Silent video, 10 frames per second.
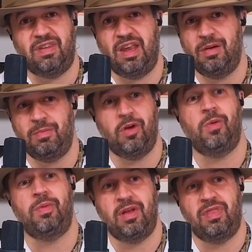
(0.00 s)
in
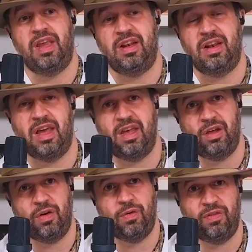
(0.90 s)
Melbourne and then,
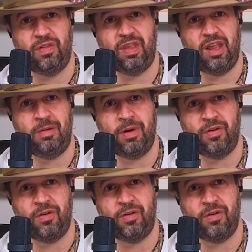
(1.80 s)
of course, at the Edinburgh